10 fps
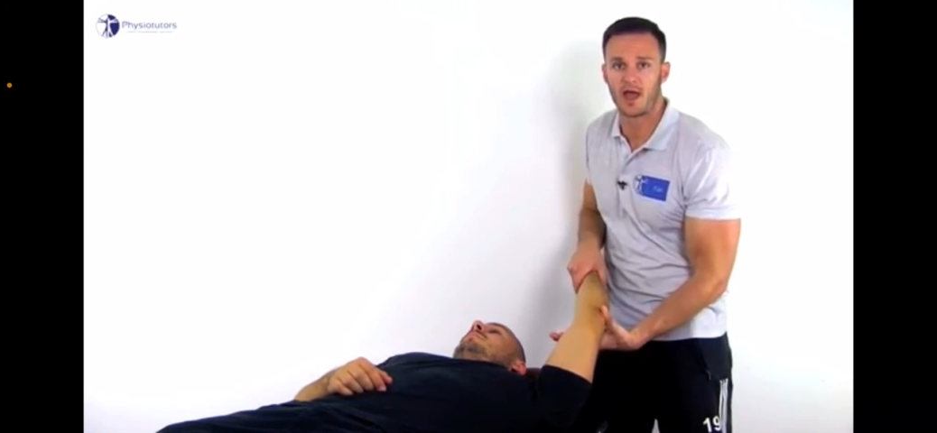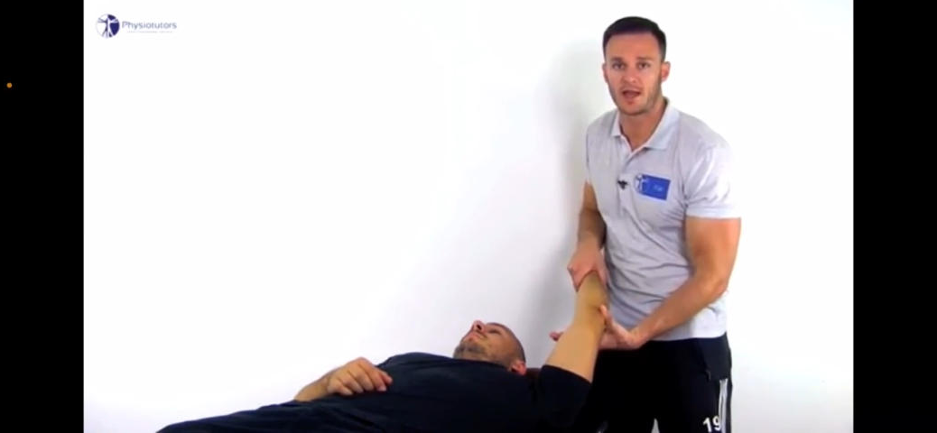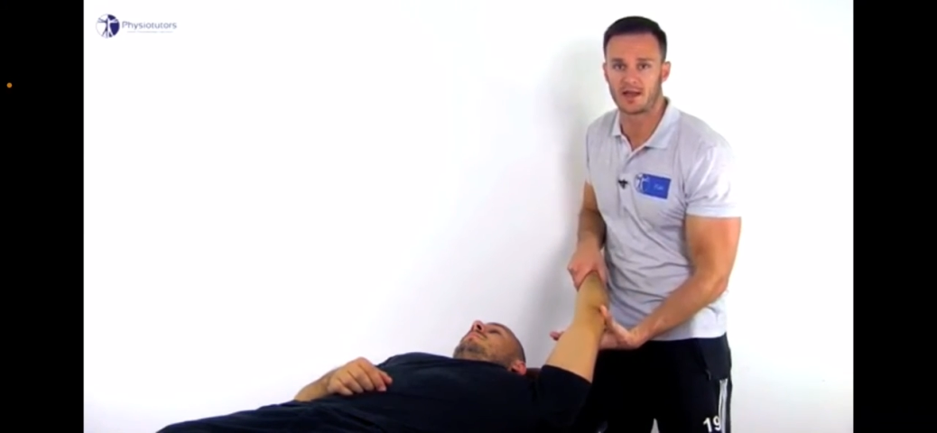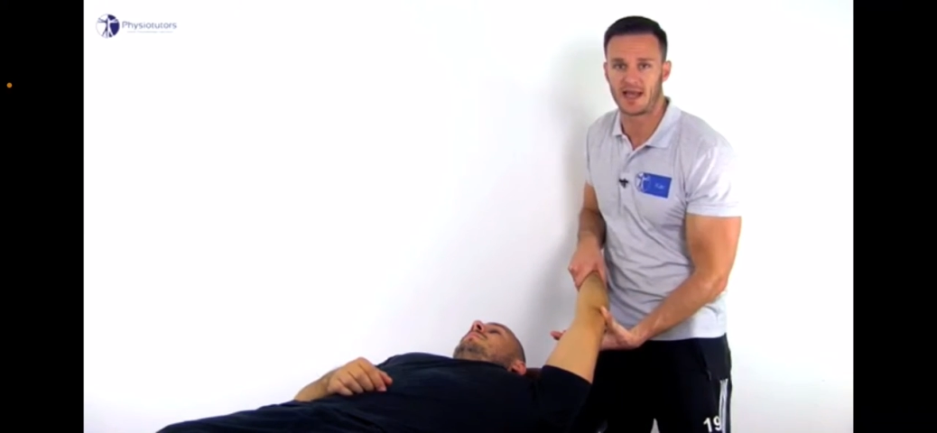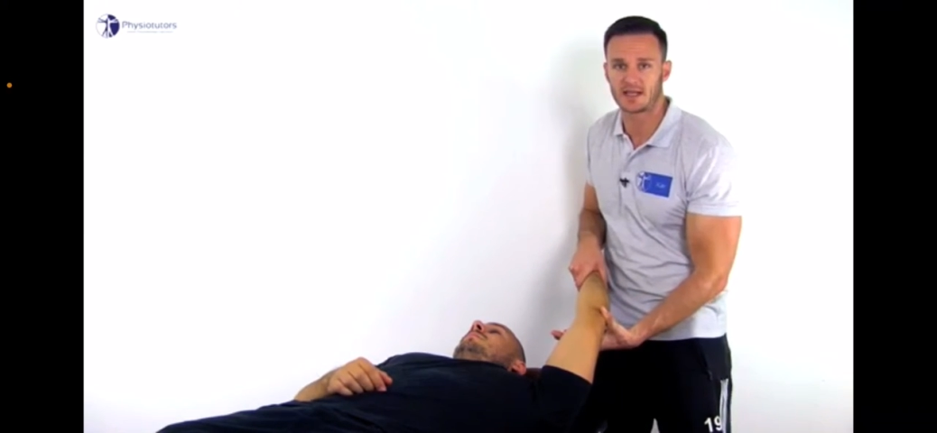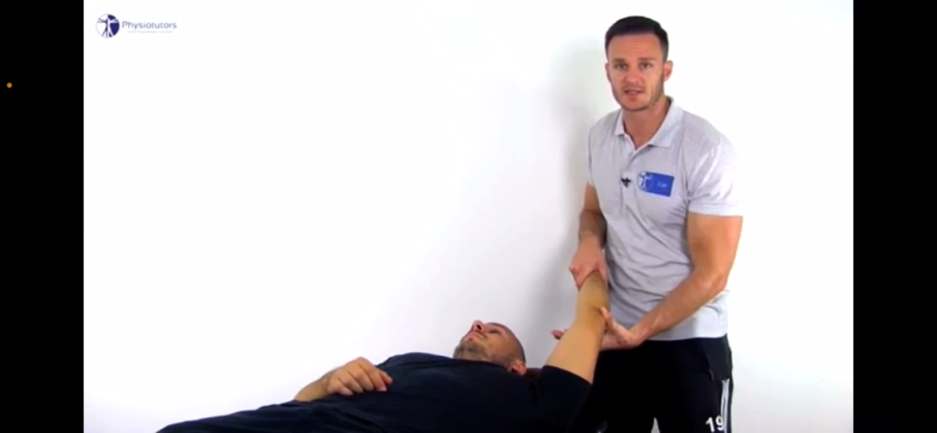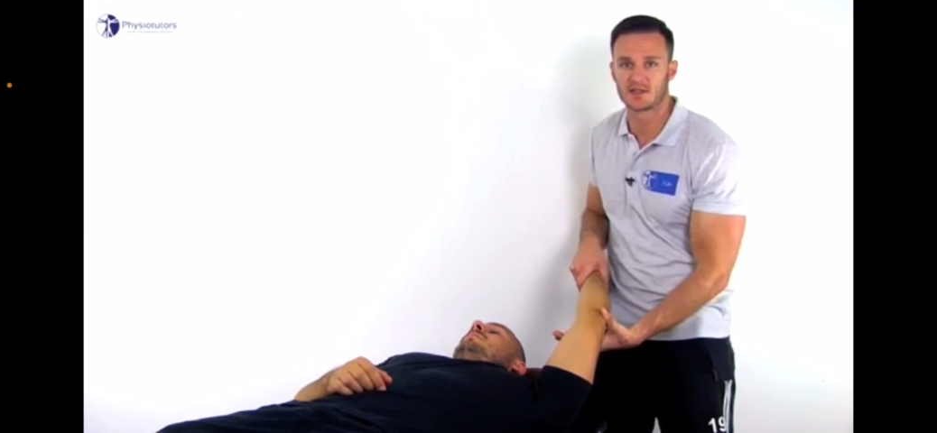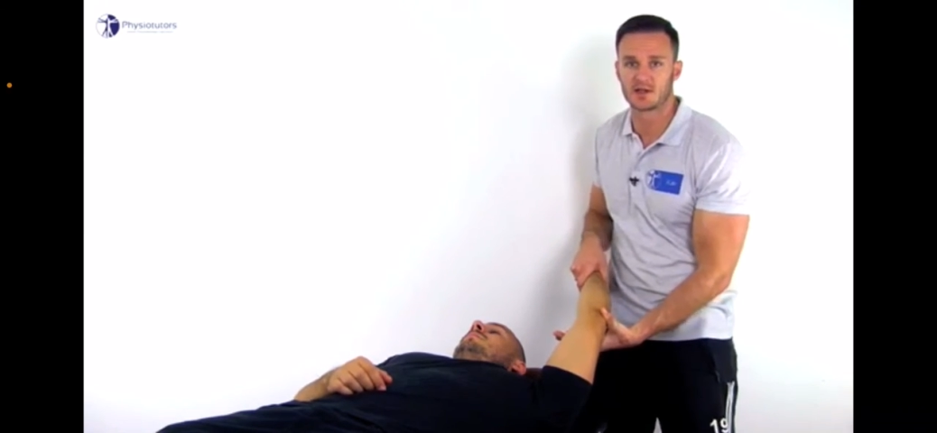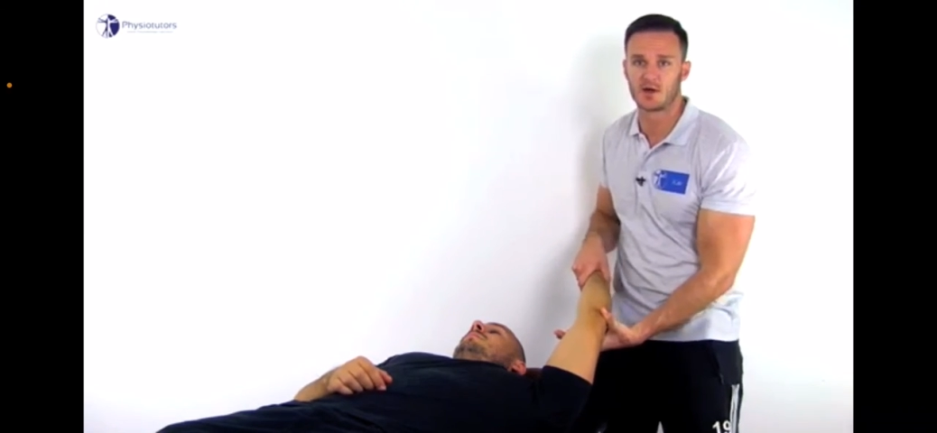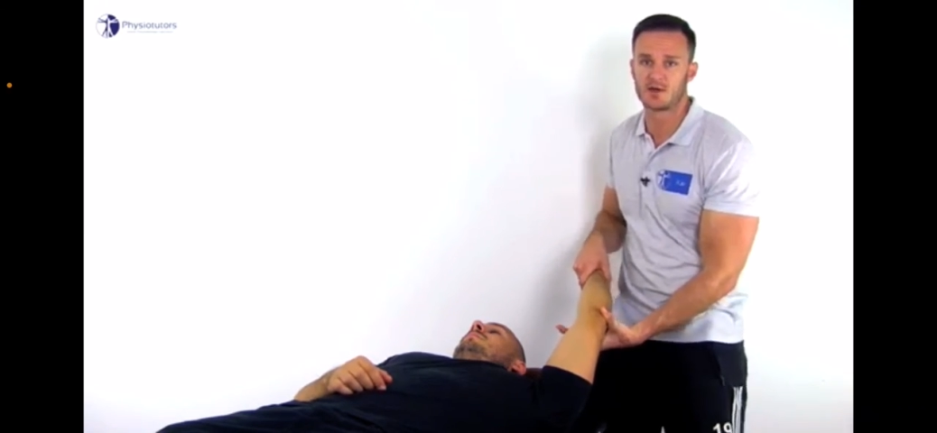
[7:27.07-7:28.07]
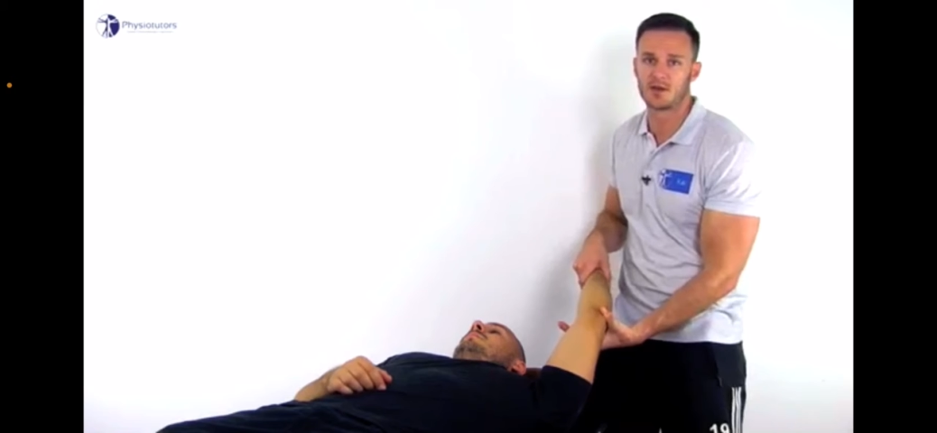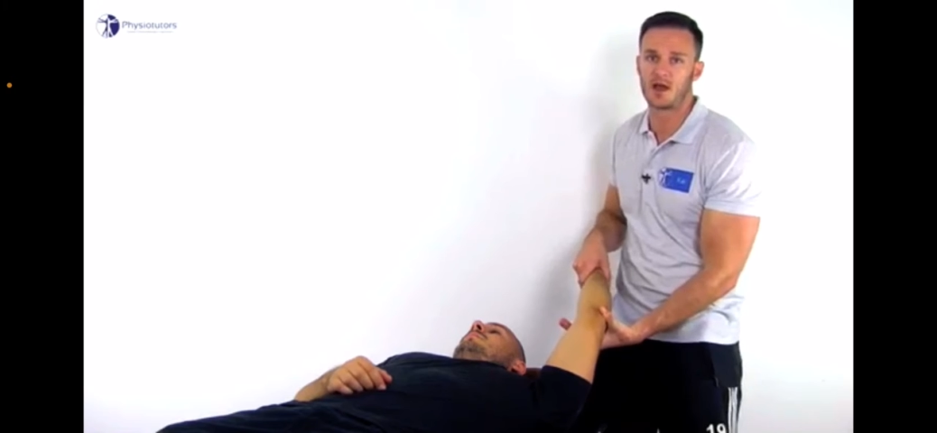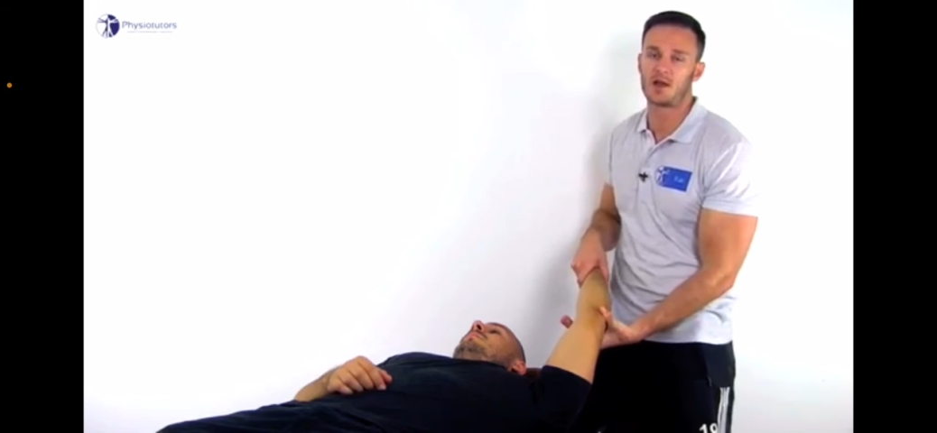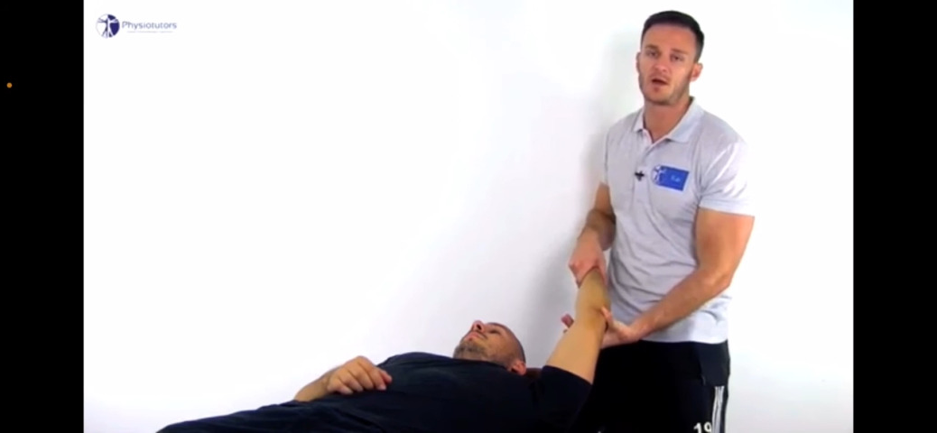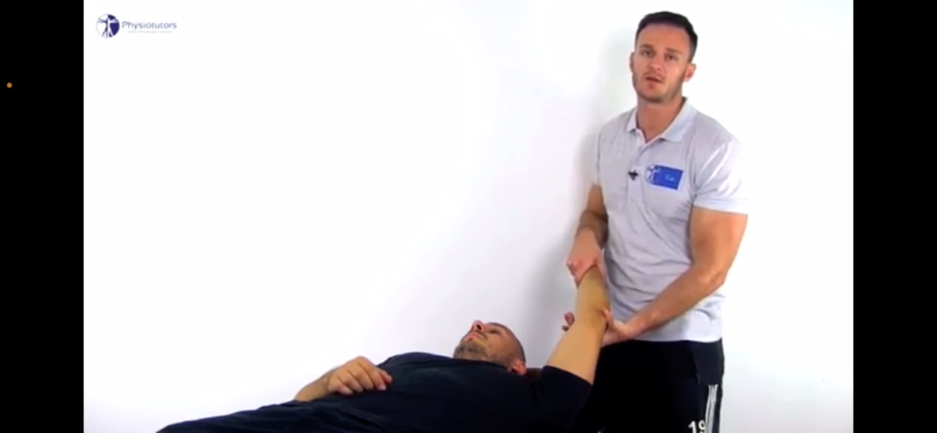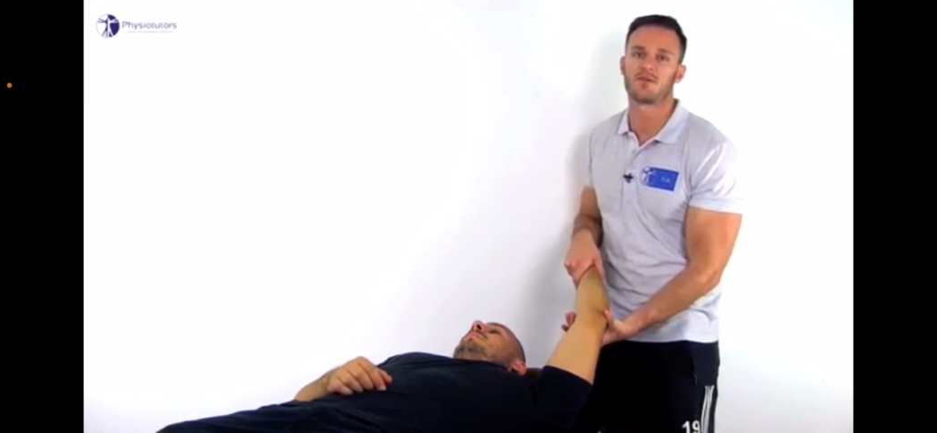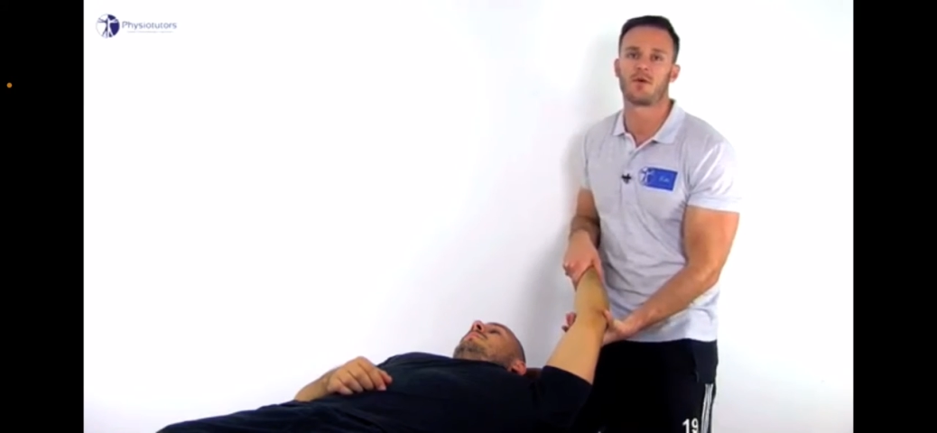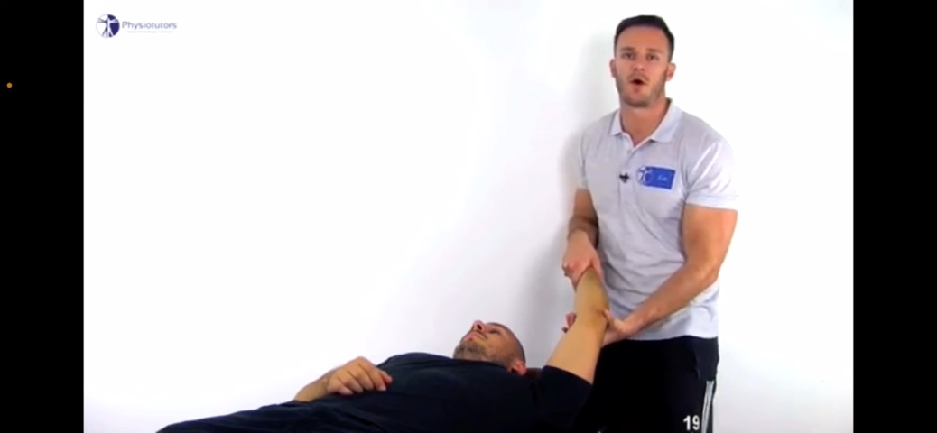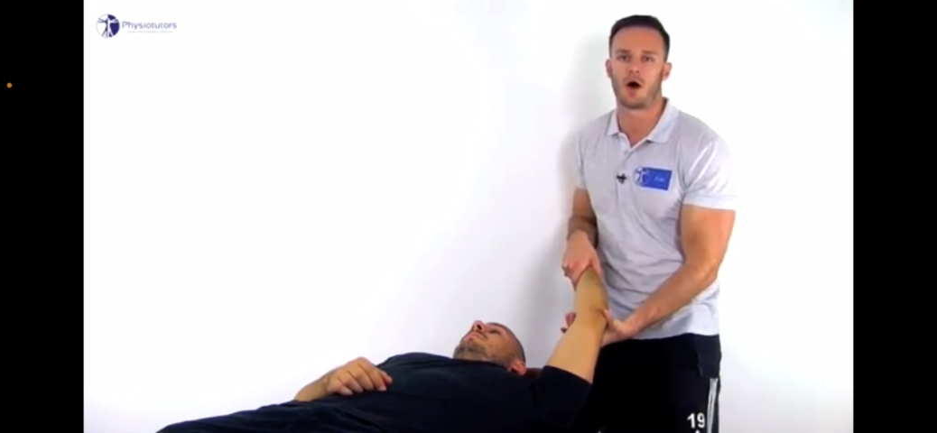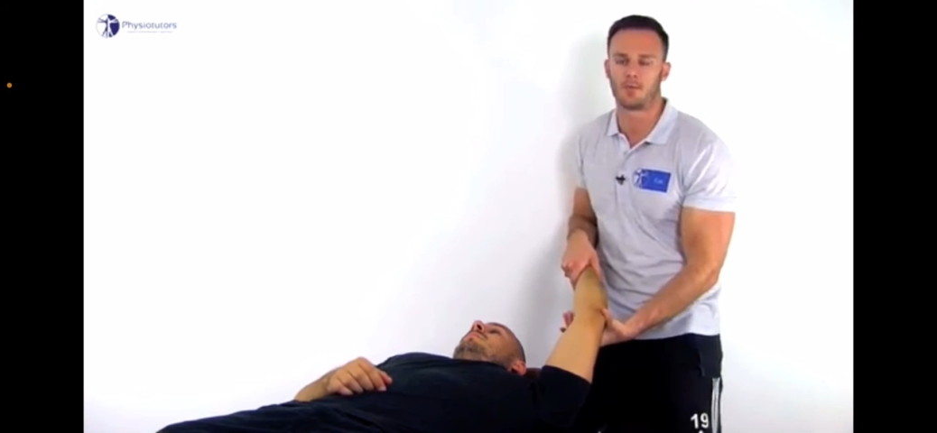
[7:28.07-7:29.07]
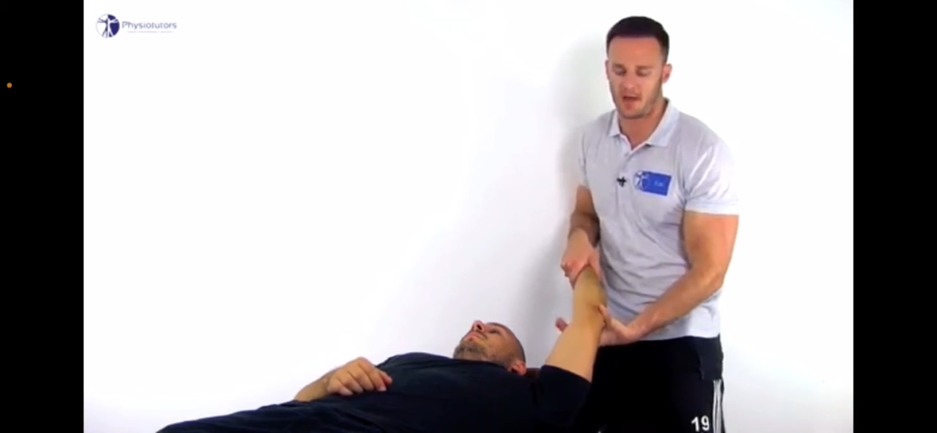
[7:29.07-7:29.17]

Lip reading: and an axial load along the forearm are